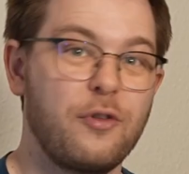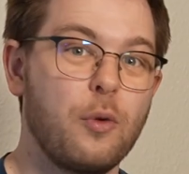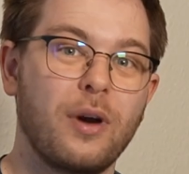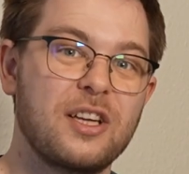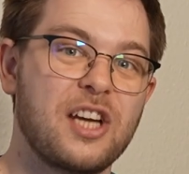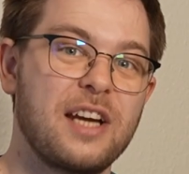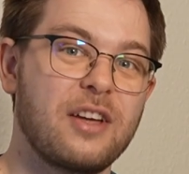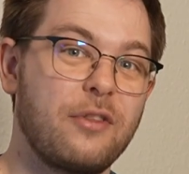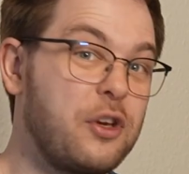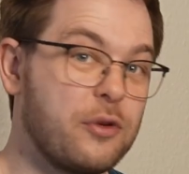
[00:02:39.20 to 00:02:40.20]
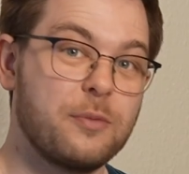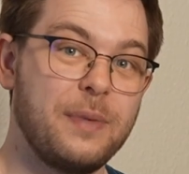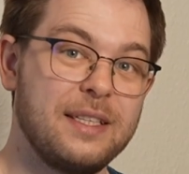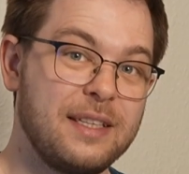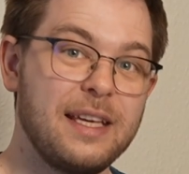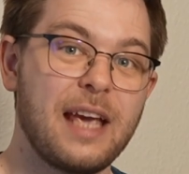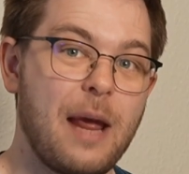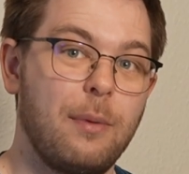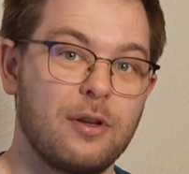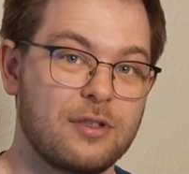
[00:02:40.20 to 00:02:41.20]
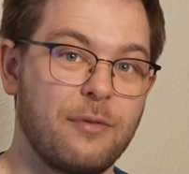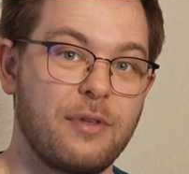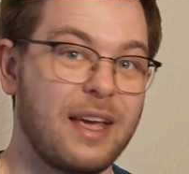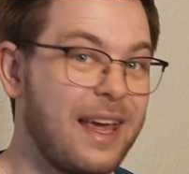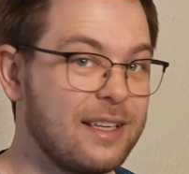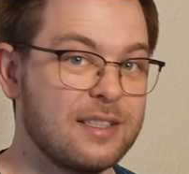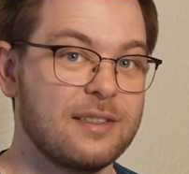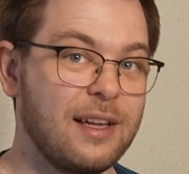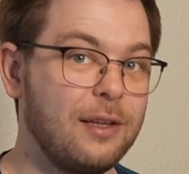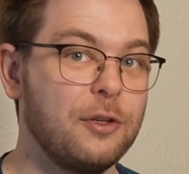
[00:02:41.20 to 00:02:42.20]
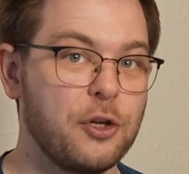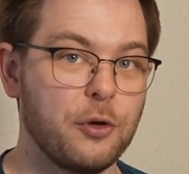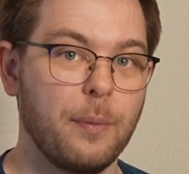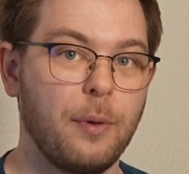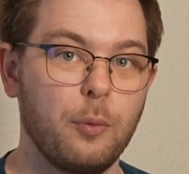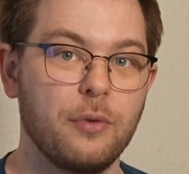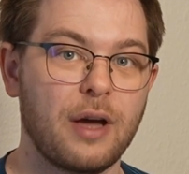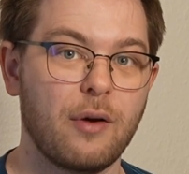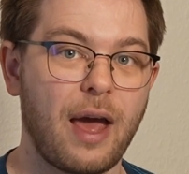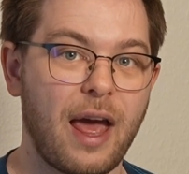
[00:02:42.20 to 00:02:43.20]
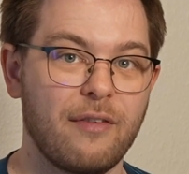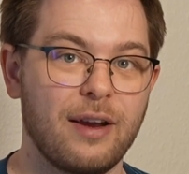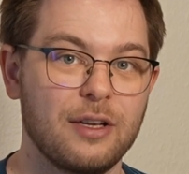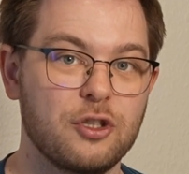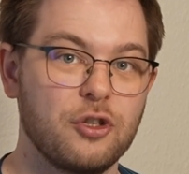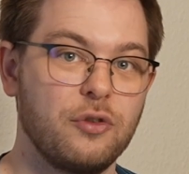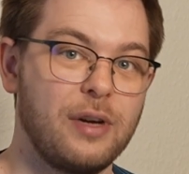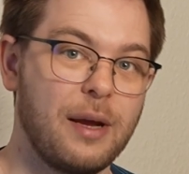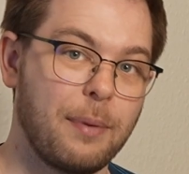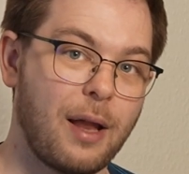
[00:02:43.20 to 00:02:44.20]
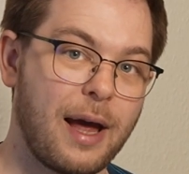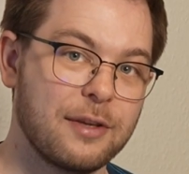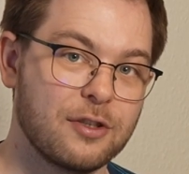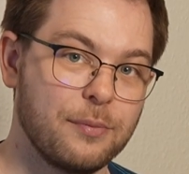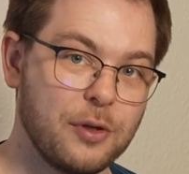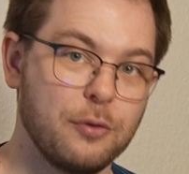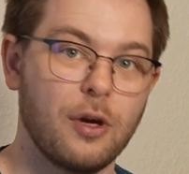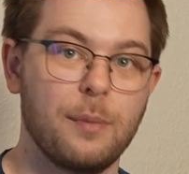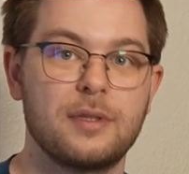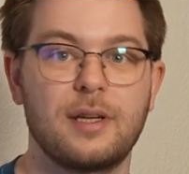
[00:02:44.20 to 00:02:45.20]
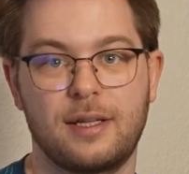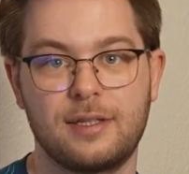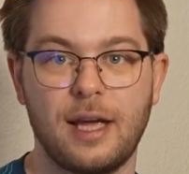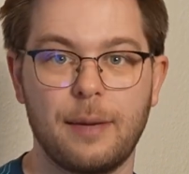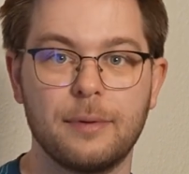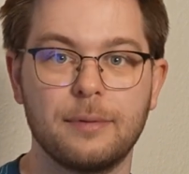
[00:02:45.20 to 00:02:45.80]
if you want to change out the USB-C cable or something, it's still doable without having to reapply some new double-sided tape.